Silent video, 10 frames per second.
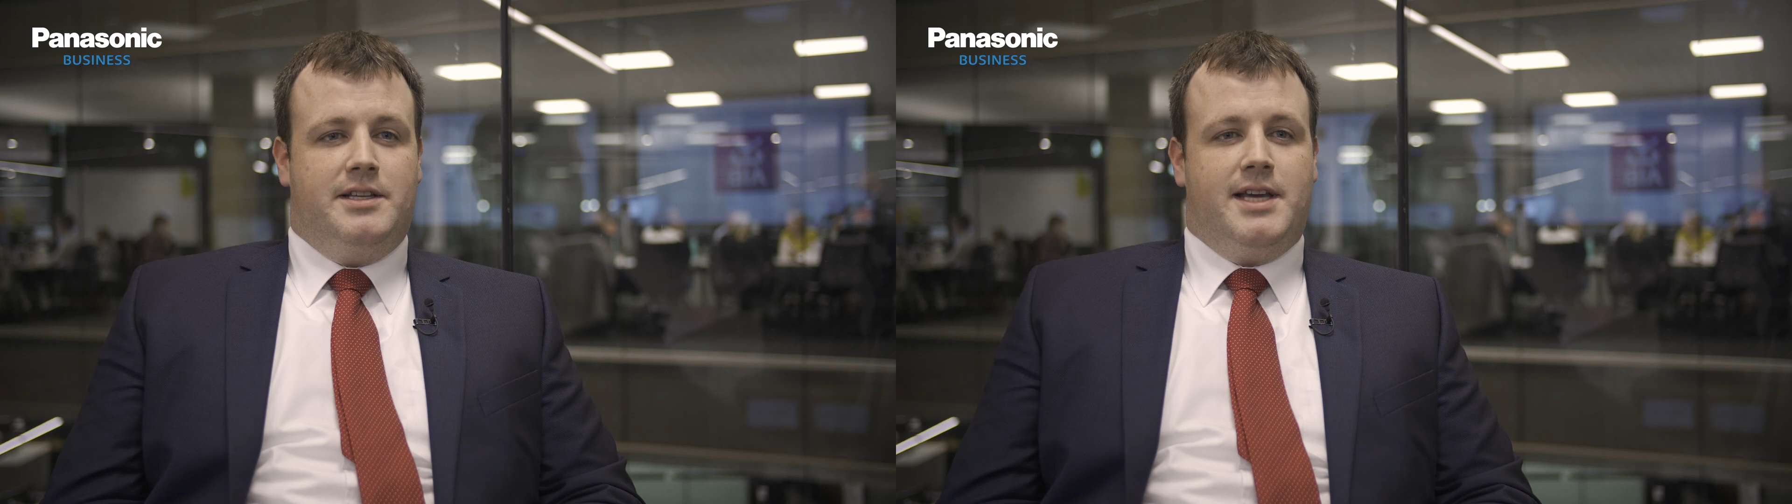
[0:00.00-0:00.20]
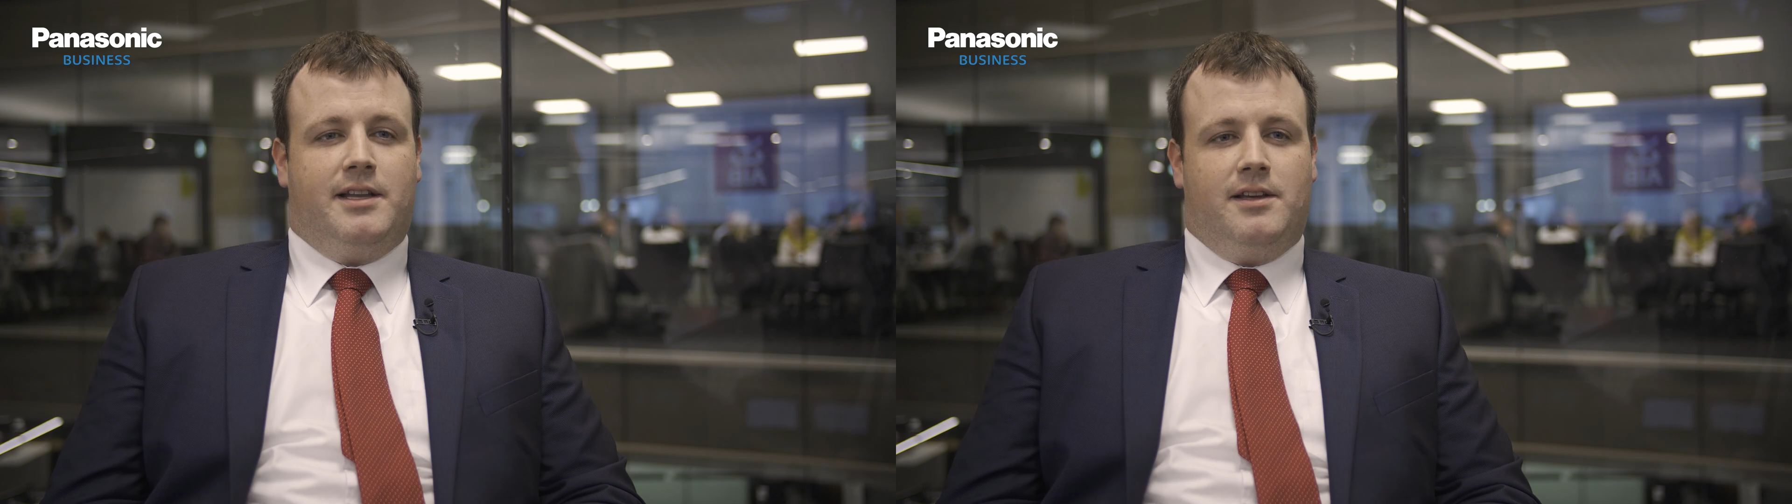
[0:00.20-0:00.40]

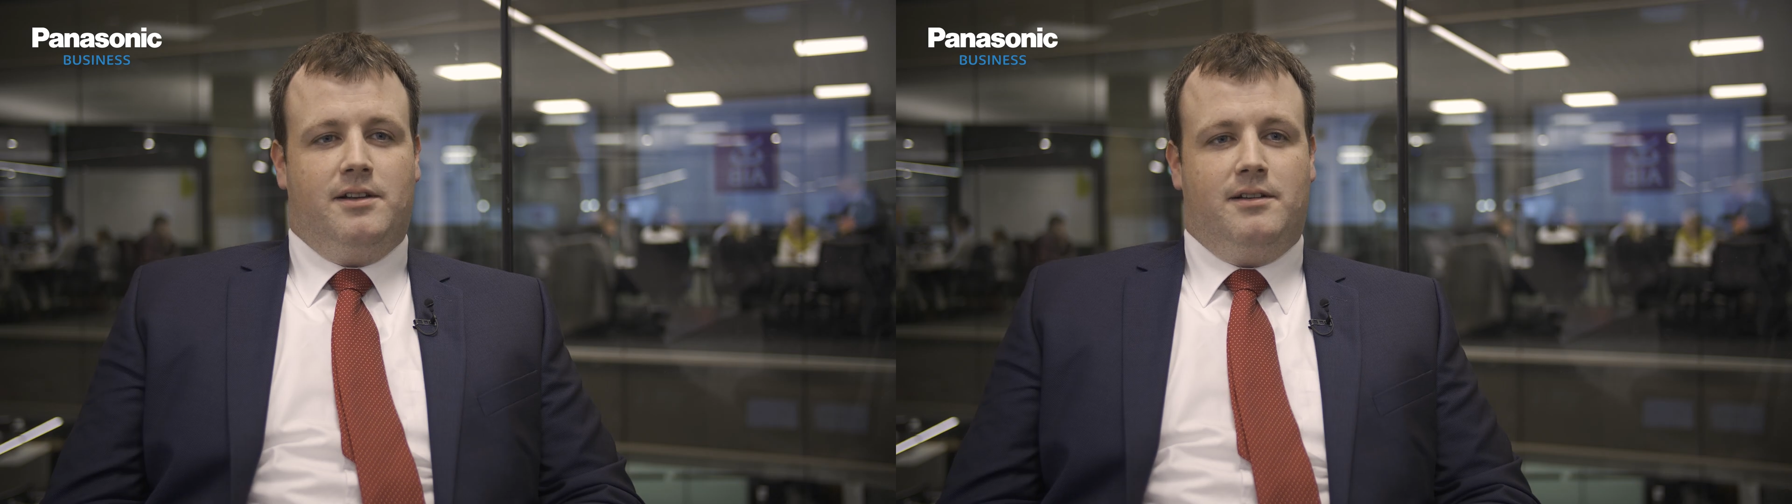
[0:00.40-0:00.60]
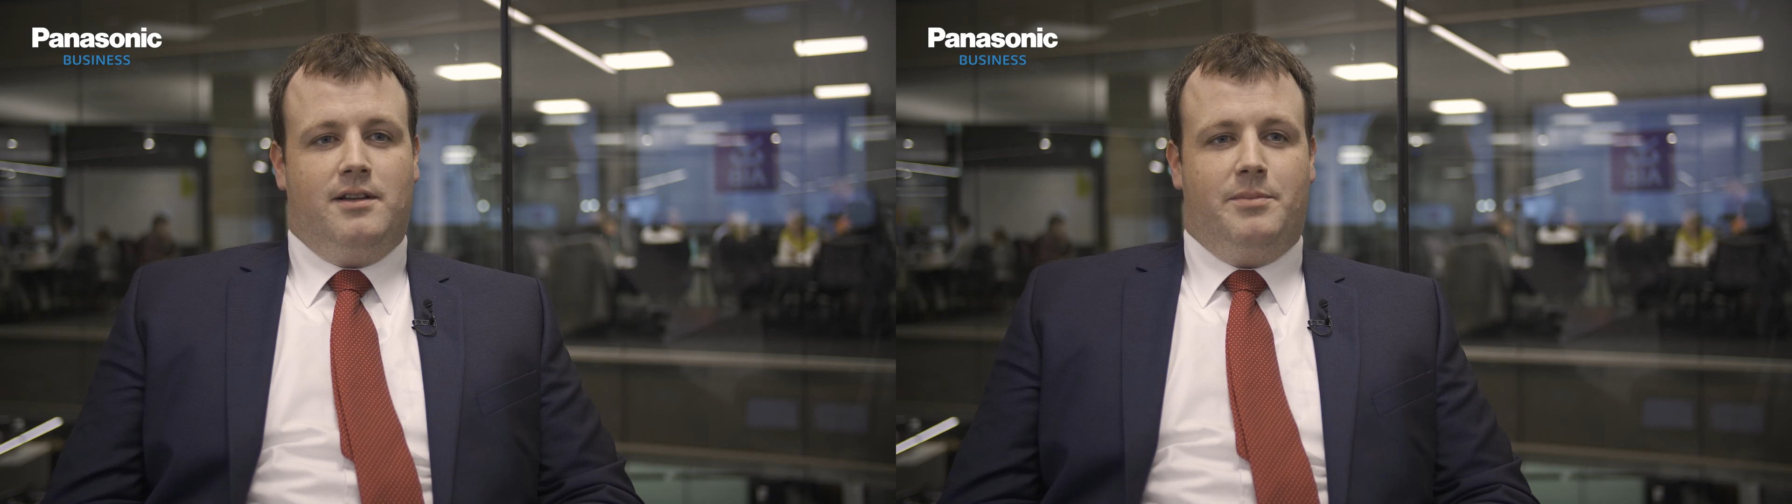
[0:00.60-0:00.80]

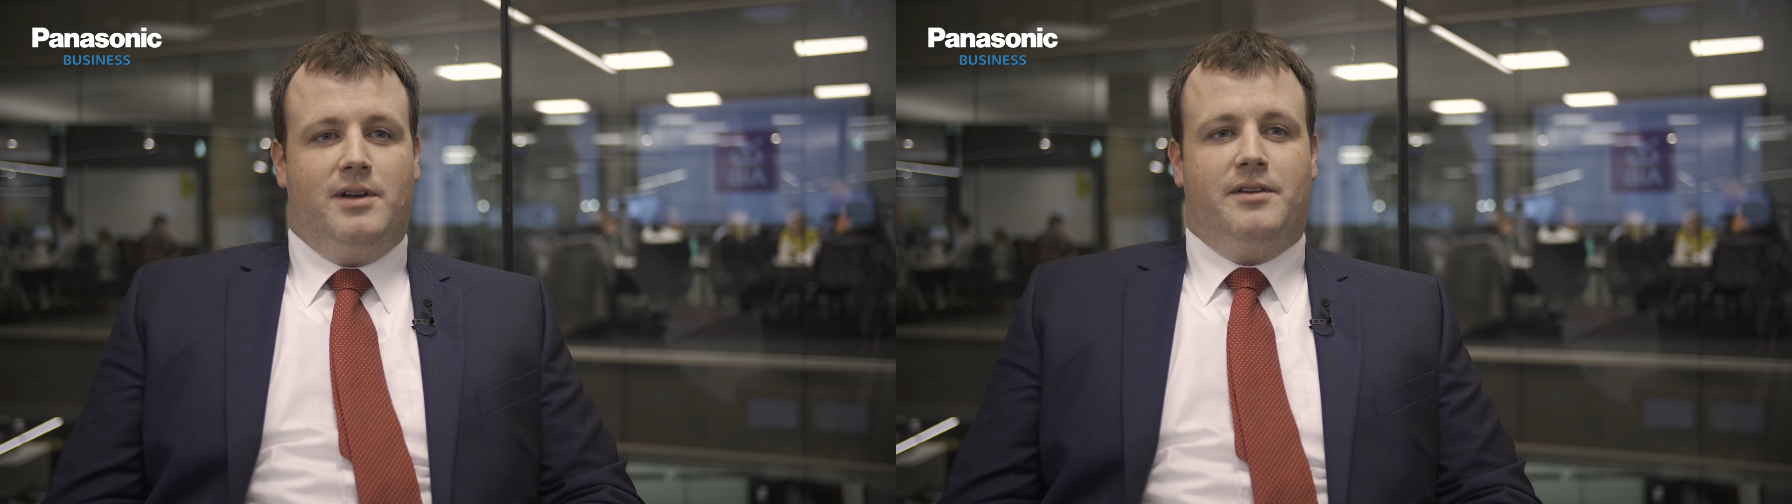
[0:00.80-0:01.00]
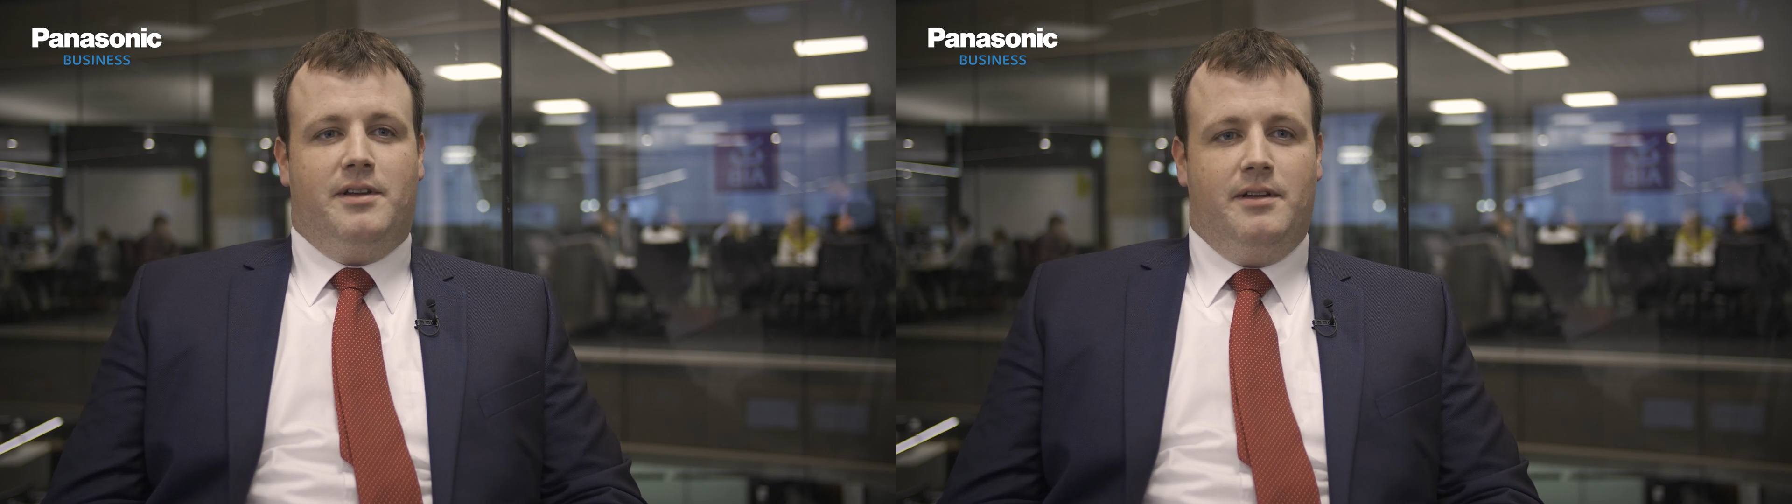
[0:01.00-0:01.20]
technical
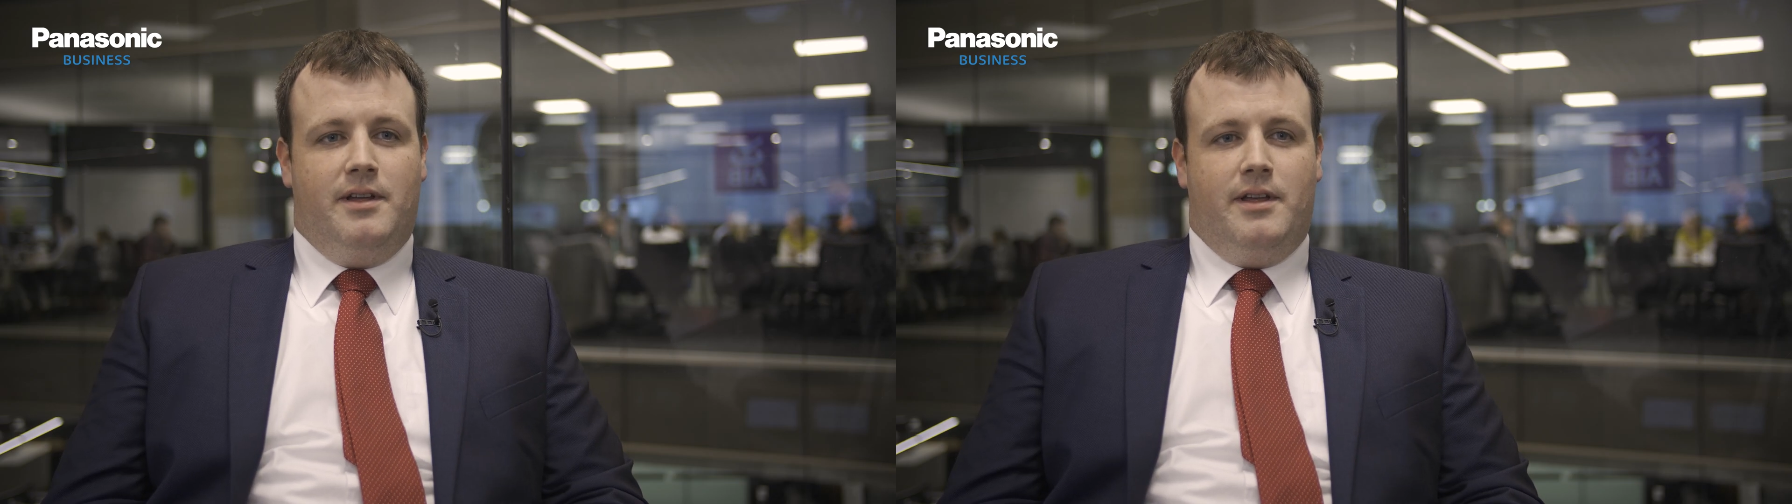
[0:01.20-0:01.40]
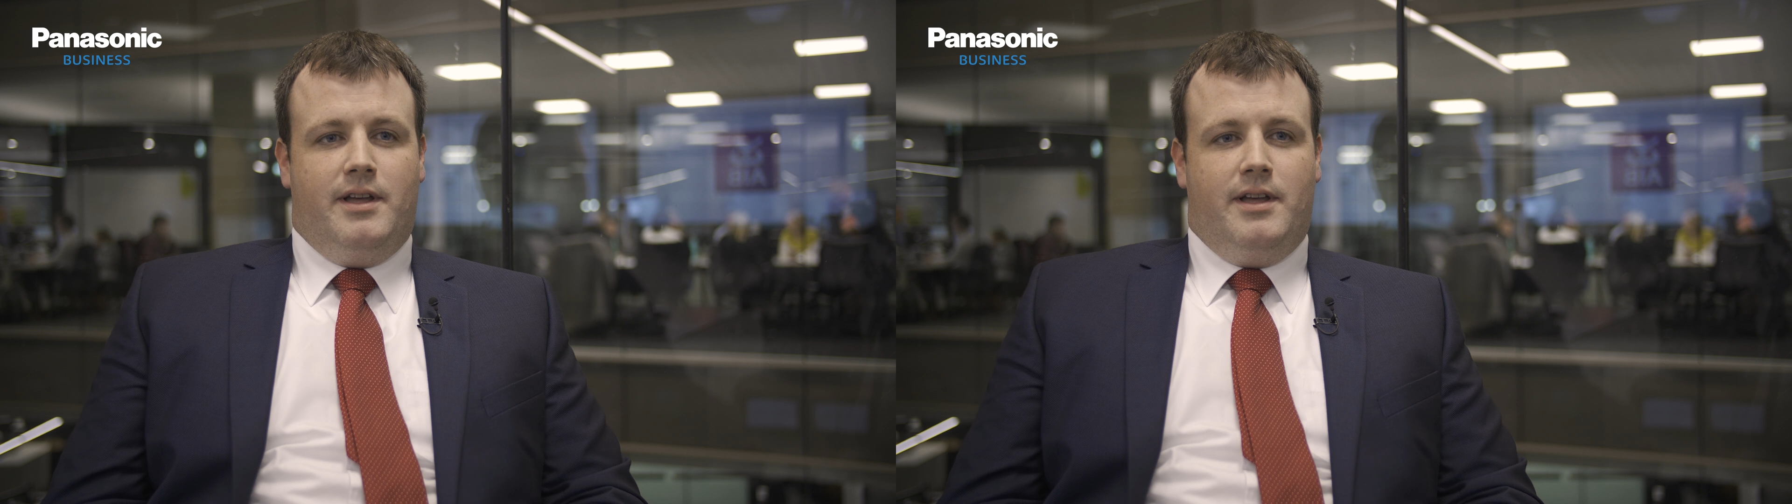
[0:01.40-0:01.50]
ability